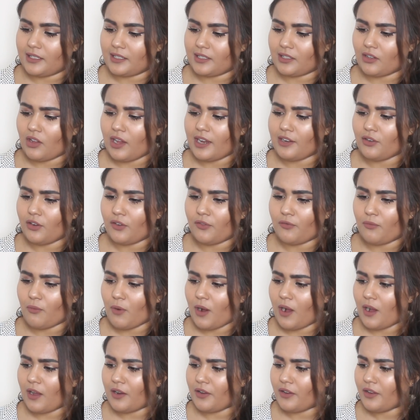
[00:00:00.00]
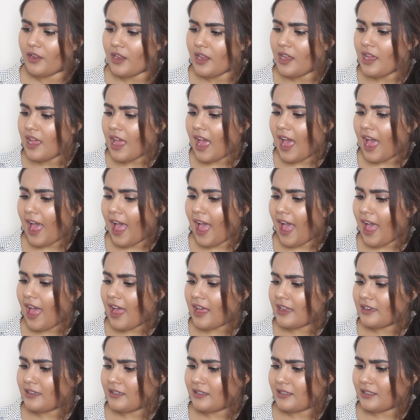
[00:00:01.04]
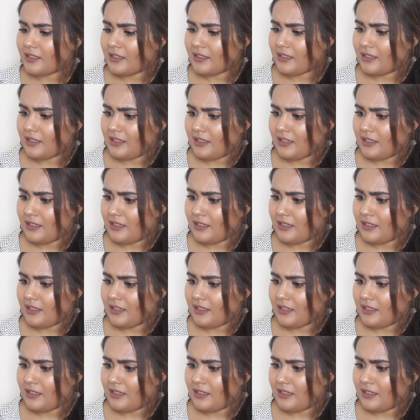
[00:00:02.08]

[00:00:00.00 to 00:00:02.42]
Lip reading: a slide off one, and